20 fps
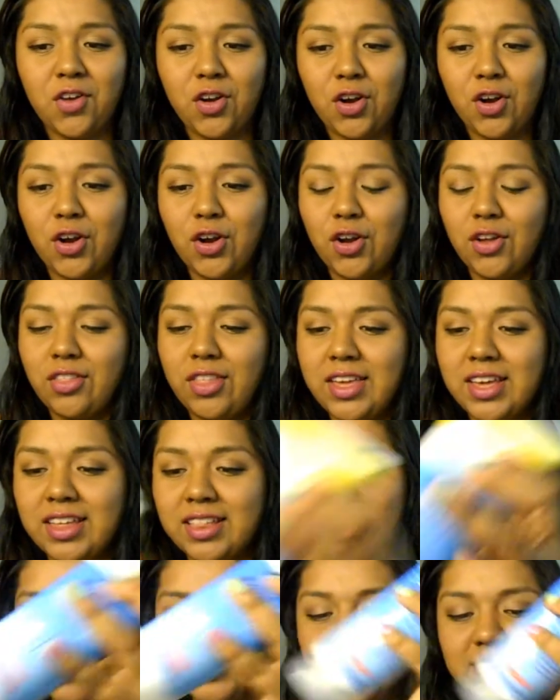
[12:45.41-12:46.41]
her like
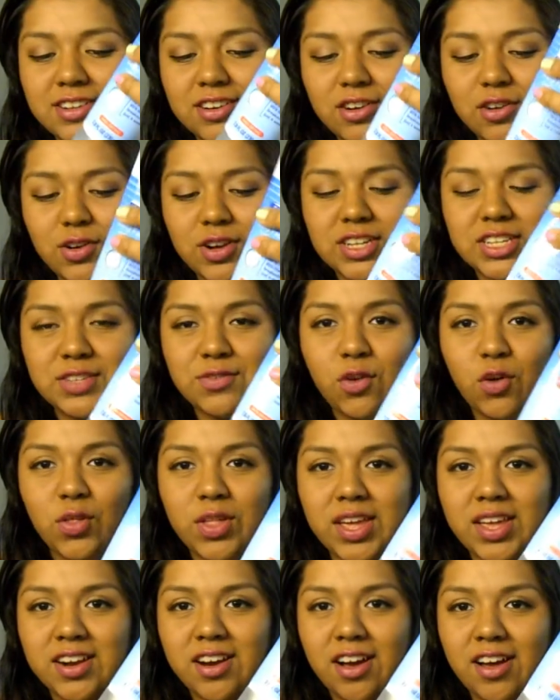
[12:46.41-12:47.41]
cleanser or
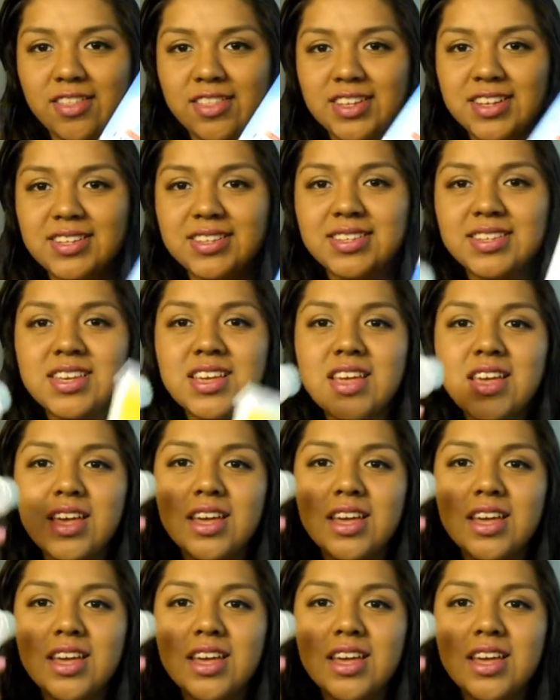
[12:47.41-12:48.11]
exfoliant on this,